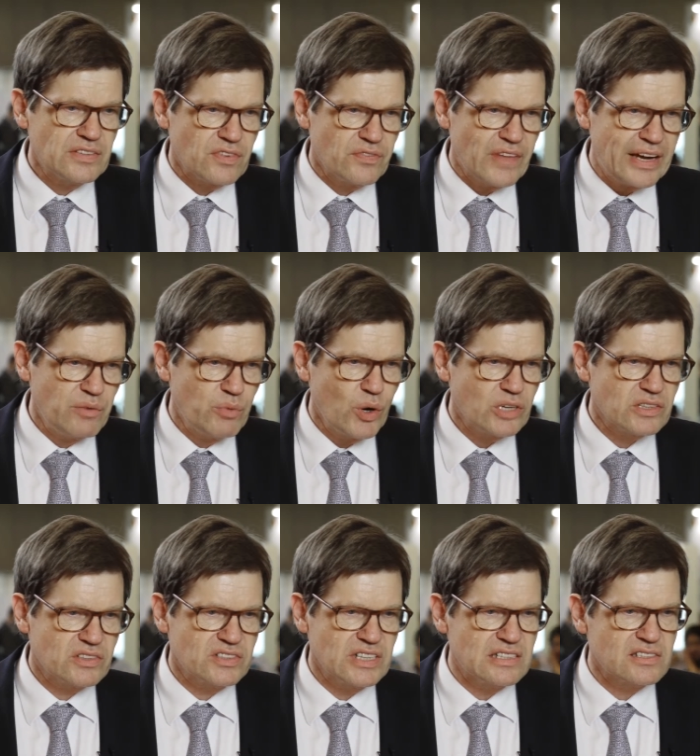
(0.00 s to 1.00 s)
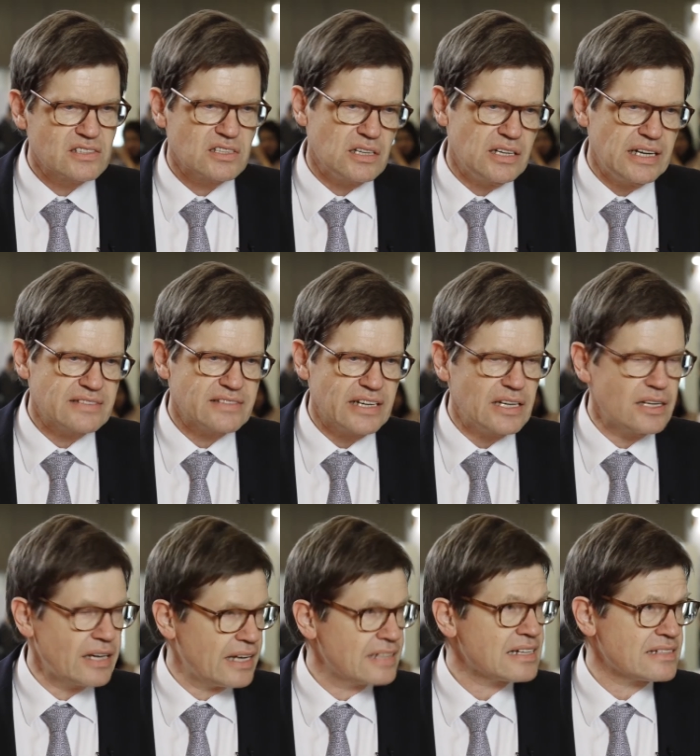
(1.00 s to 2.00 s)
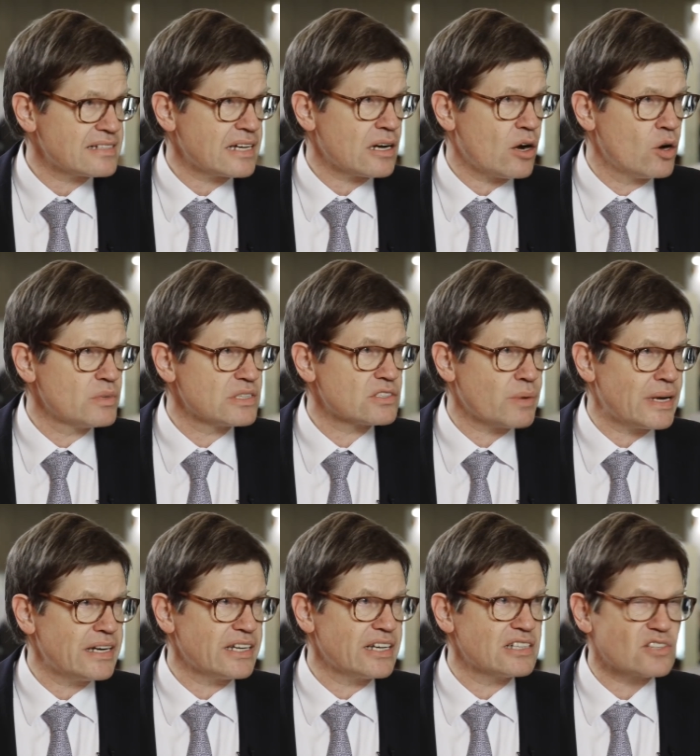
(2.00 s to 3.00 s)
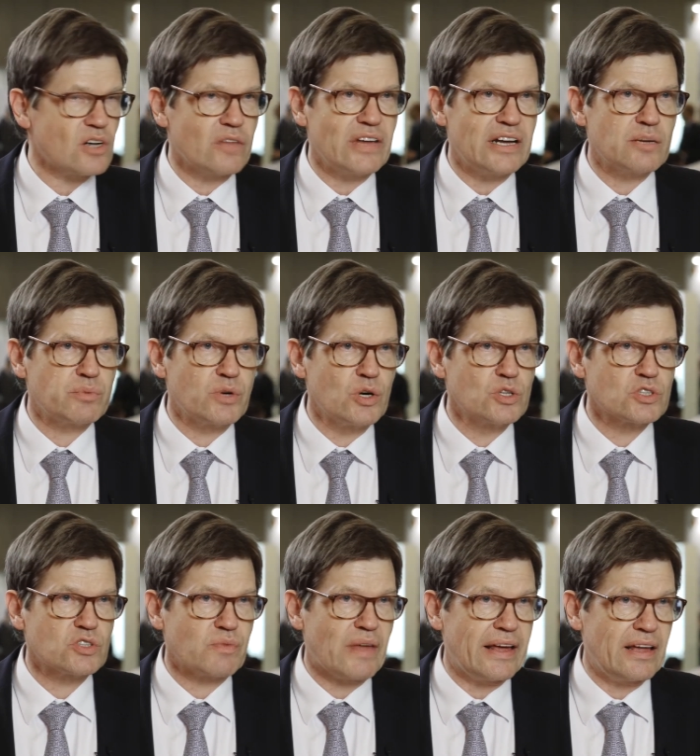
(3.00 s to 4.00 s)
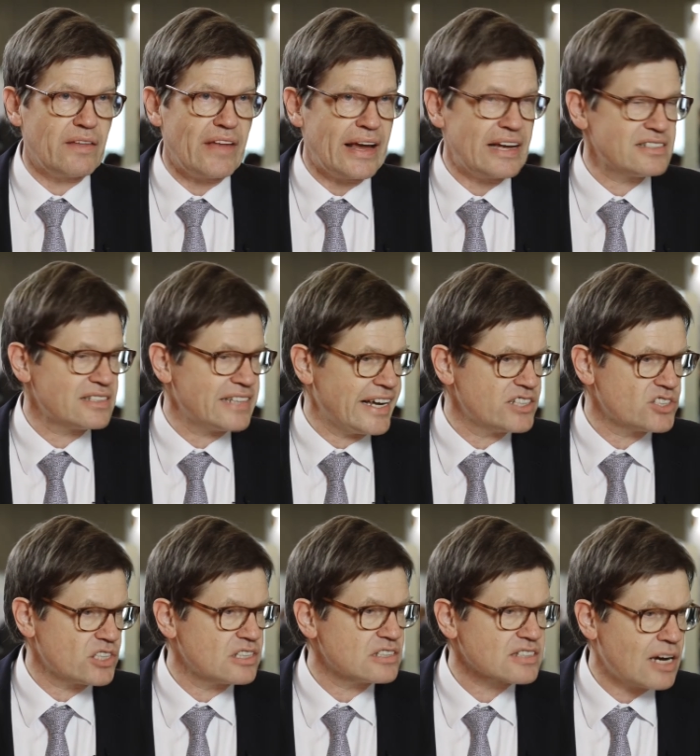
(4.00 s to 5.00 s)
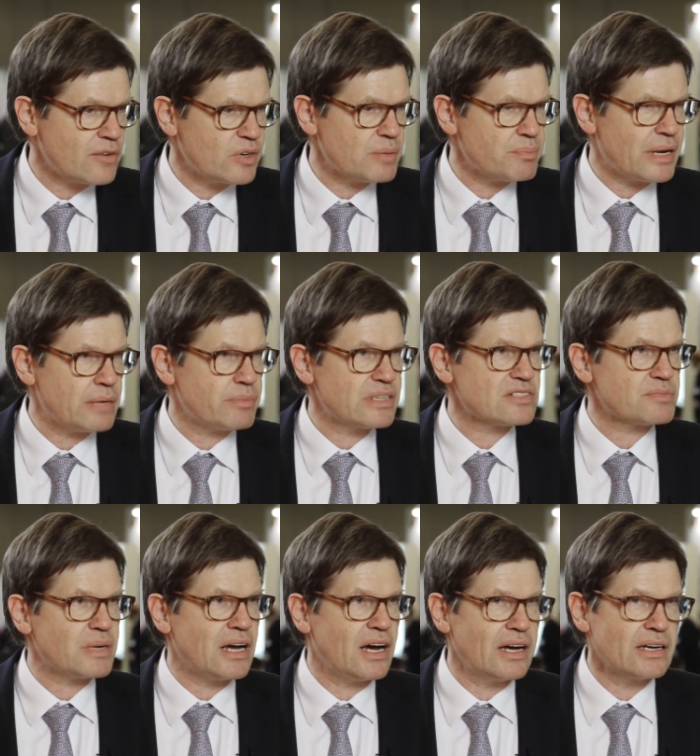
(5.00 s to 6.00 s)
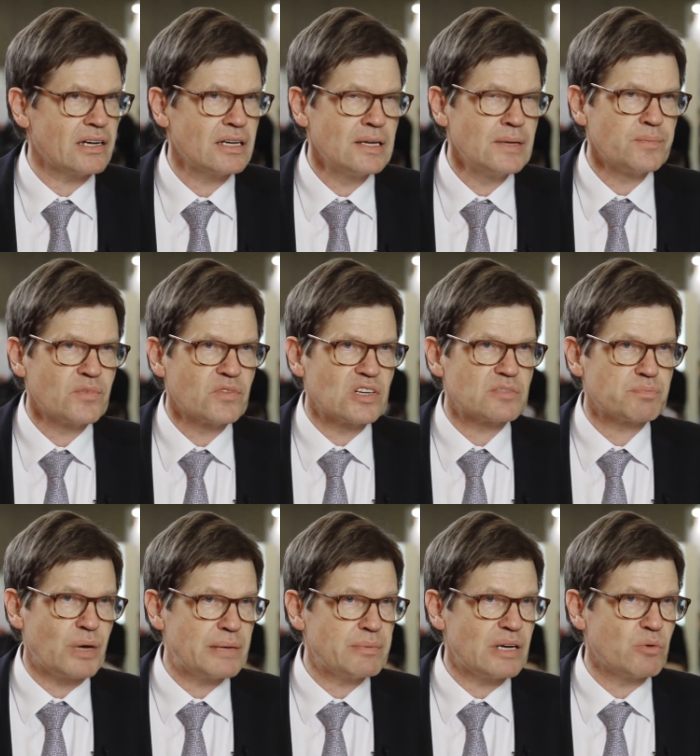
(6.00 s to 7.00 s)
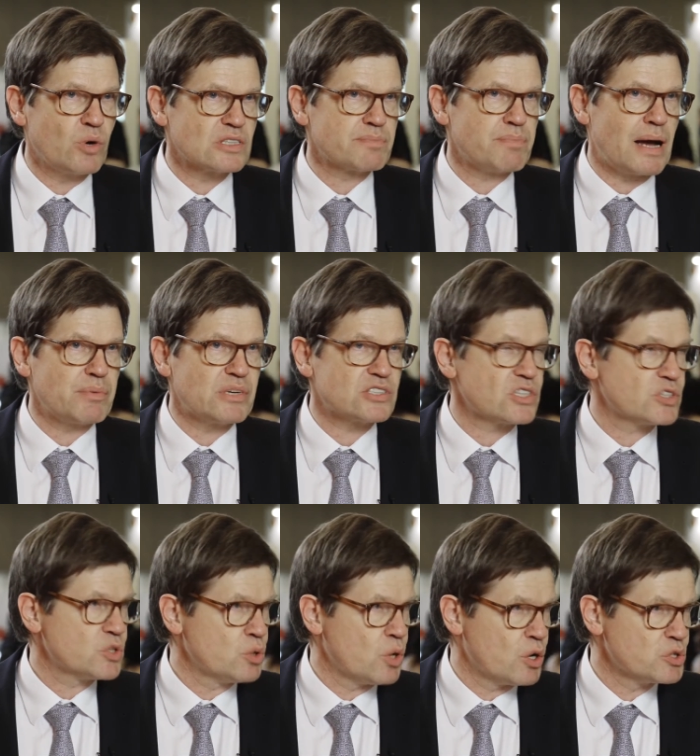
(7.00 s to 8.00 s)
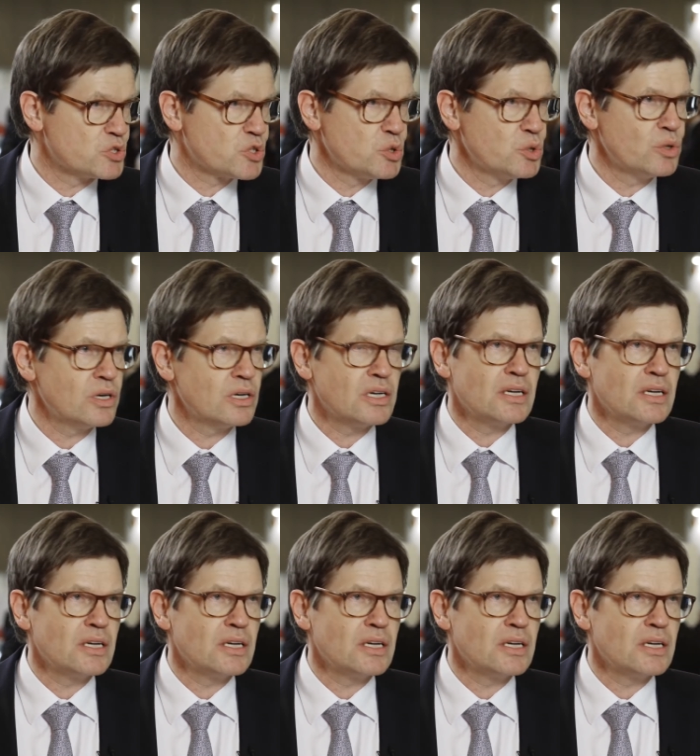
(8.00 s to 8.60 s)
They worked since, let's say, as I said, almost 20 years on that approach. There is Nature discovery papers behind. This paper was published in 2002.